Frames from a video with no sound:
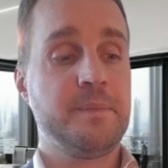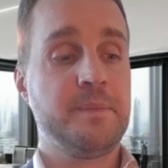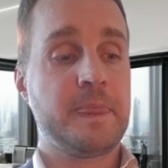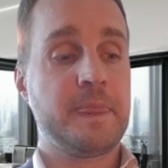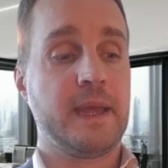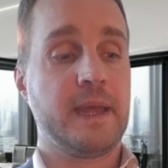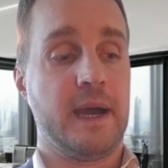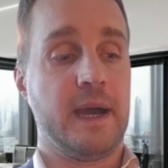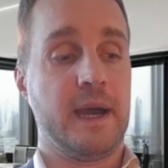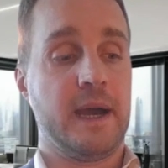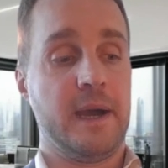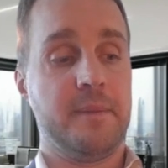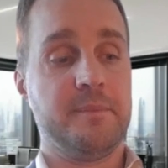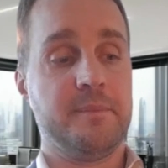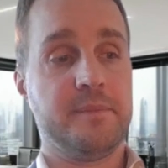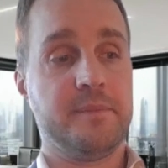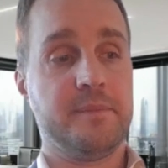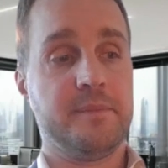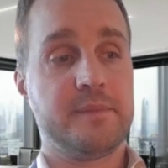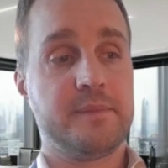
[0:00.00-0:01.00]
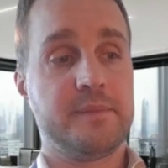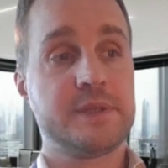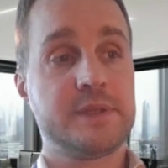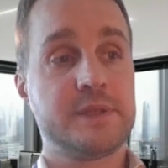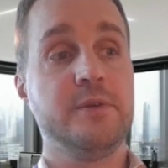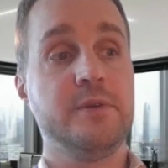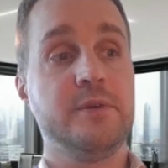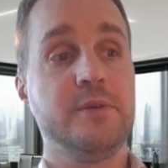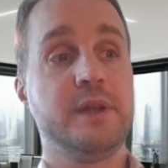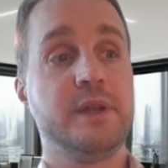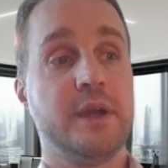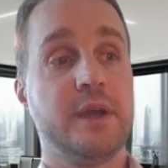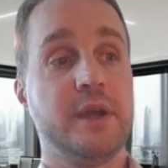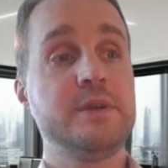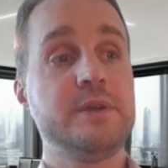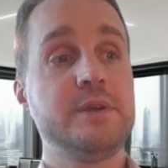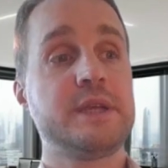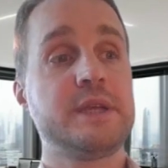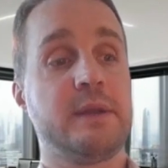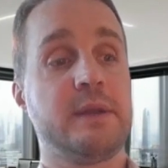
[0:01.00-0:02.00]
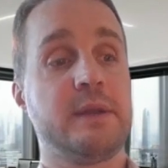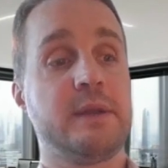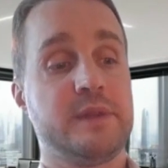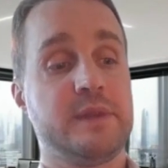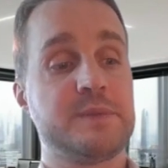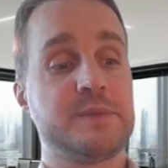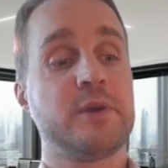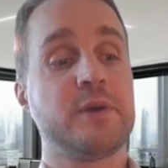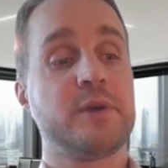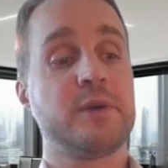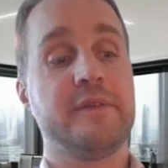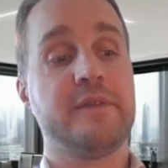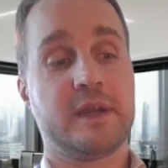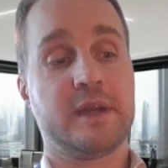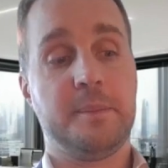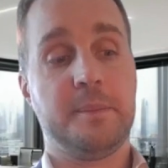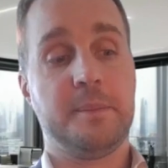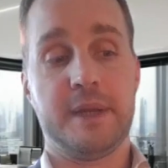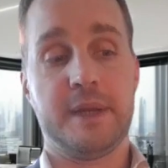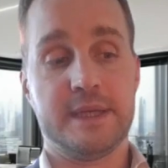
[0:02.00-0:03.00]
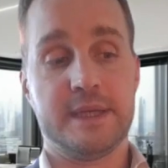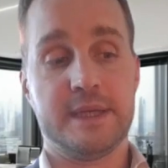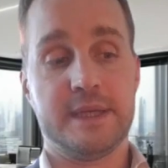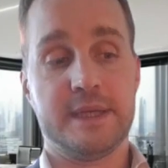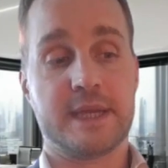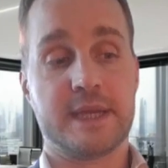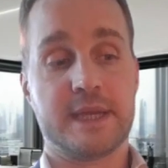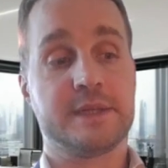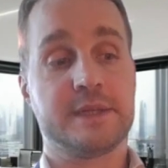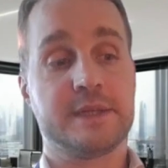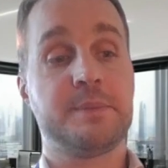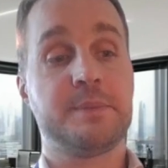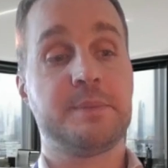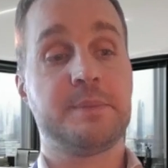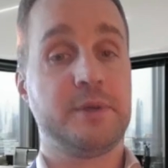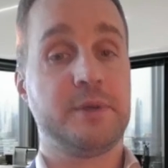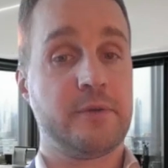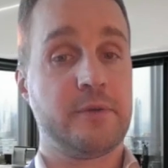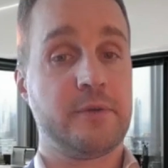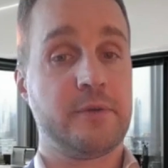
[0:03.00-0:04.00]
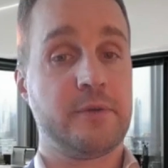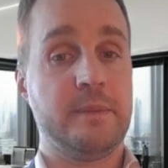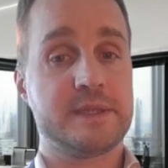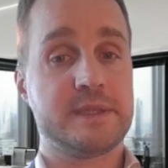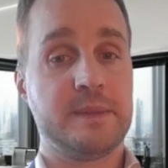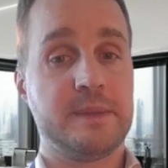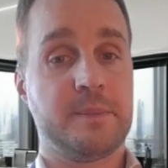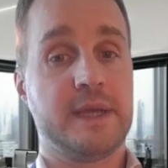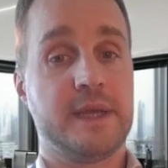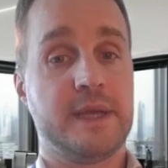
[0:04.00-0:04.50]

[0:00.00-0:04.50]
to negotiate with these private companies and to put agreements in place.